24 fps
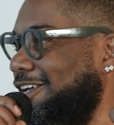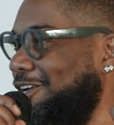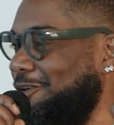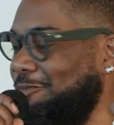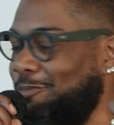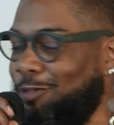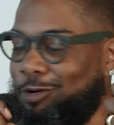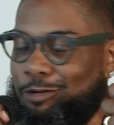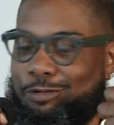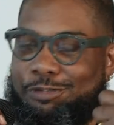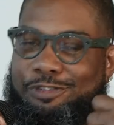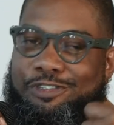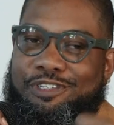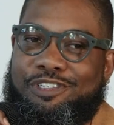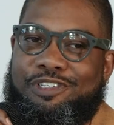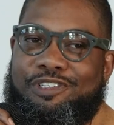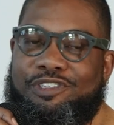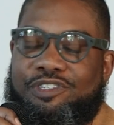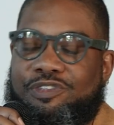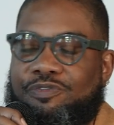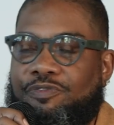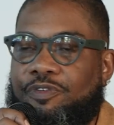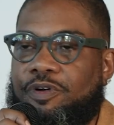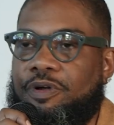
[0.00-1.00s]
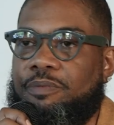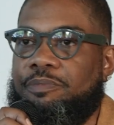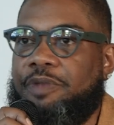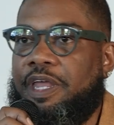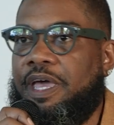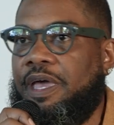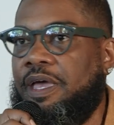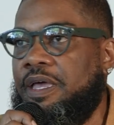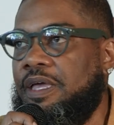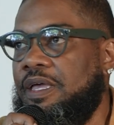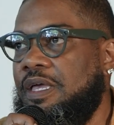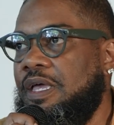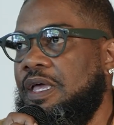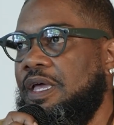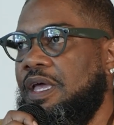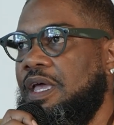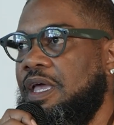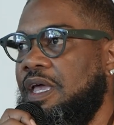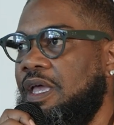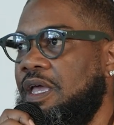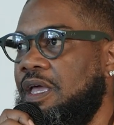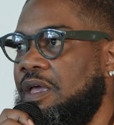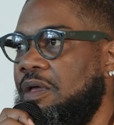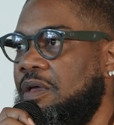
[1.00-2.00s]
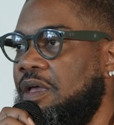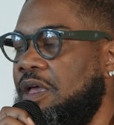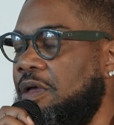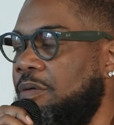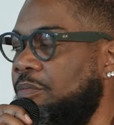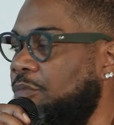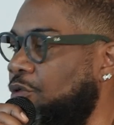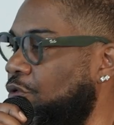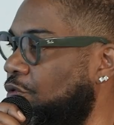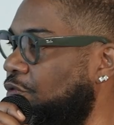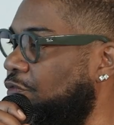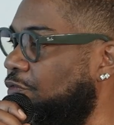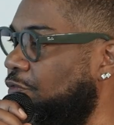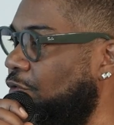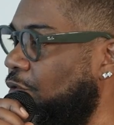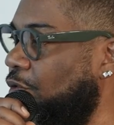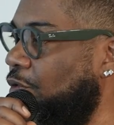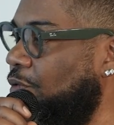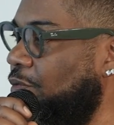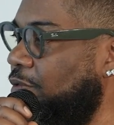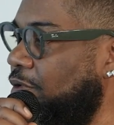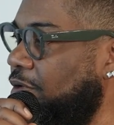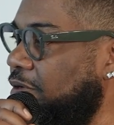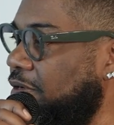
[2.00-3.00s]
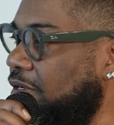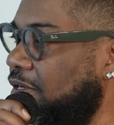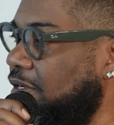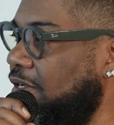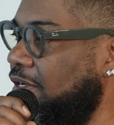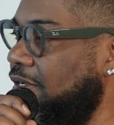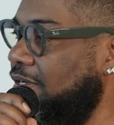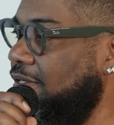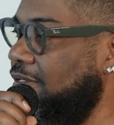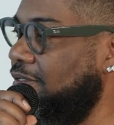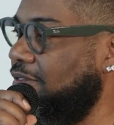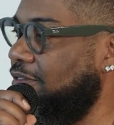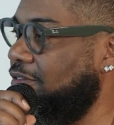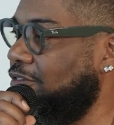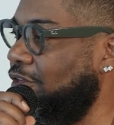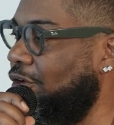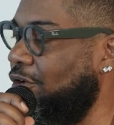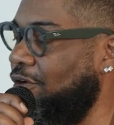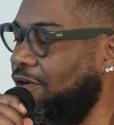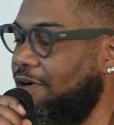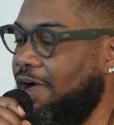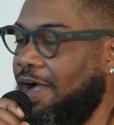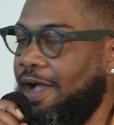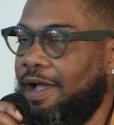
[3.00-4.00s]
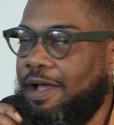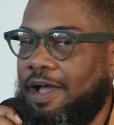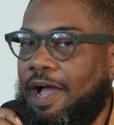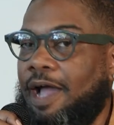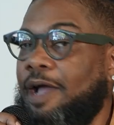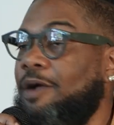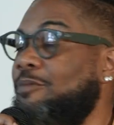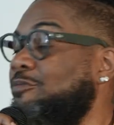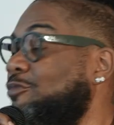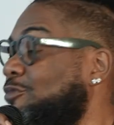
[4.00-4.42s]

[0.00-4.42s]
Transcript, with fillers: and emotions from that and, and move forward. So I,